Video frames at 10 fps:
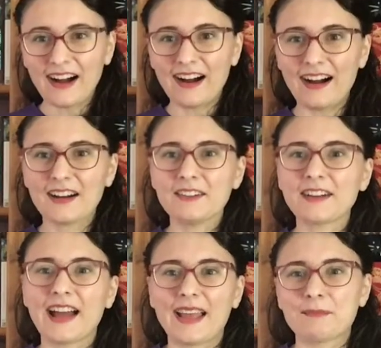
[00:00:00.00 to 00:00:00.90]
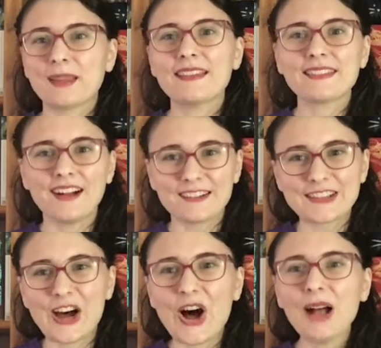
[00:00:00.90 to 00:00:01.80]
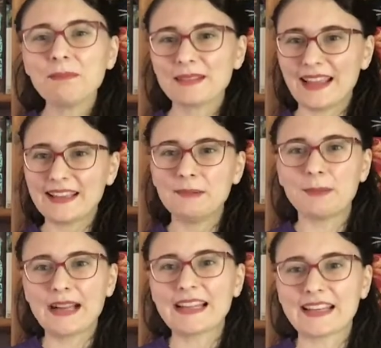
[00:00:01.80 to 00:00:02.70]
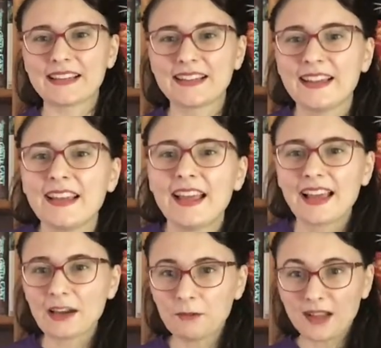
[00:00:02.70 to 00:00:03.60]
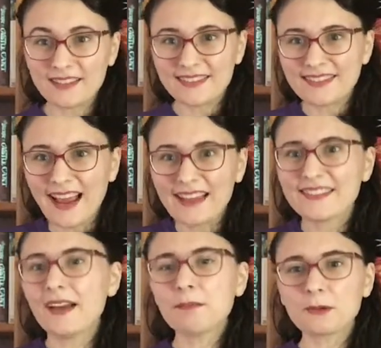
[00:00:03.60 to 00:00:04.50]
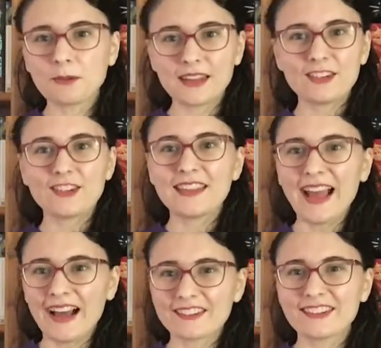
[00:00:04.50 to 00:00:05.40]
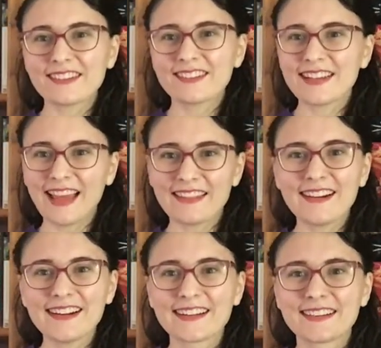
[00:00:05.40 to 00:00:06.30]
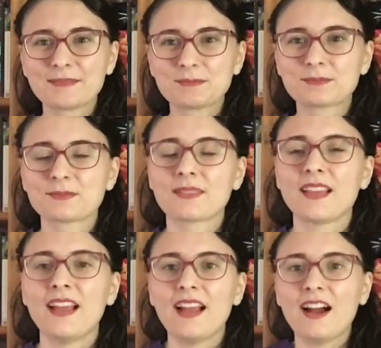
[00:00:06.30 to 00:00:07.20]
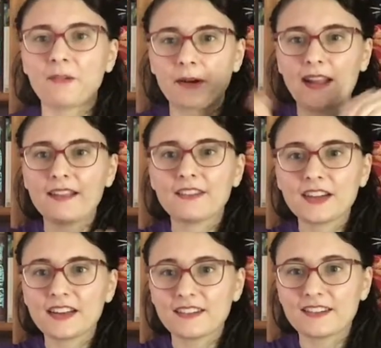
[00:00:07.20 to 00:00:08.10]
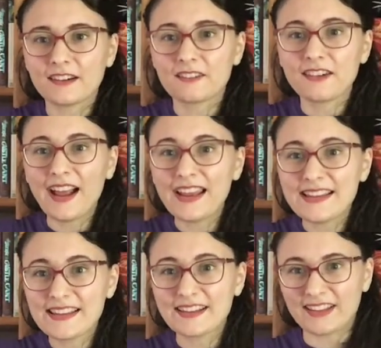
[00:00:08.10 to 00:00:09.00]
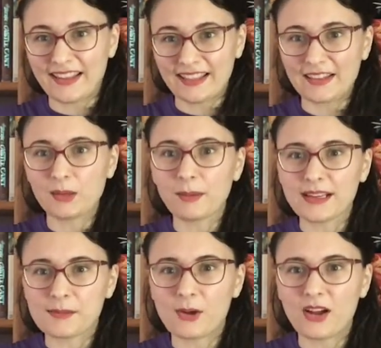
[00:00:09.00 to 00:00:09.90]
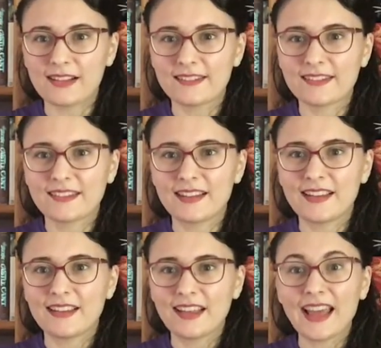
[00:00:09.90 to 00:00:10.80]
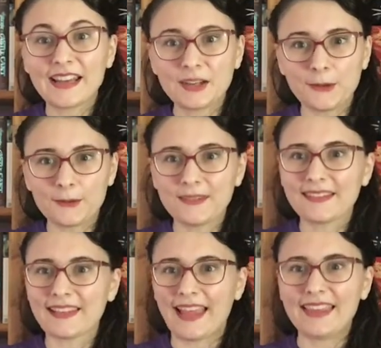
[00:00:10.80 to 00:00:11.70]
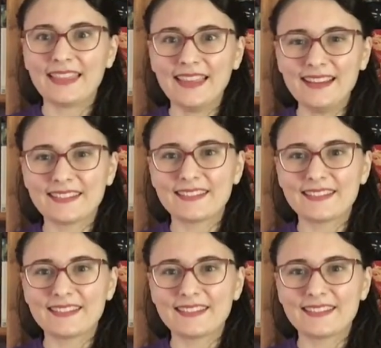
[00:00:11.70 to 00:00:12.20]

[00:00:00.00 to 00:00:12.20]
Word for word: Our rhyme is called Hop Like a Bunny. Can we all stand up and we can do the actions together? Our hands are going to start right here like little bunny paws. It goes like this.